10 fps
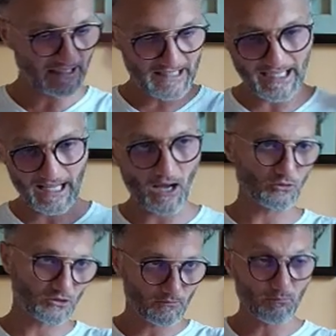Get
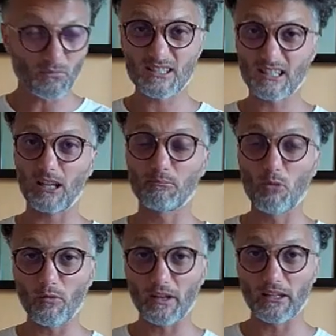out, start
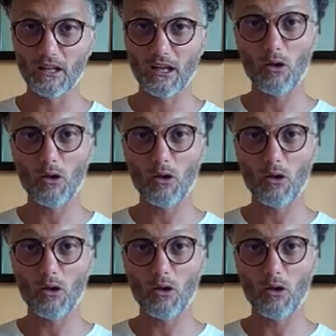moving.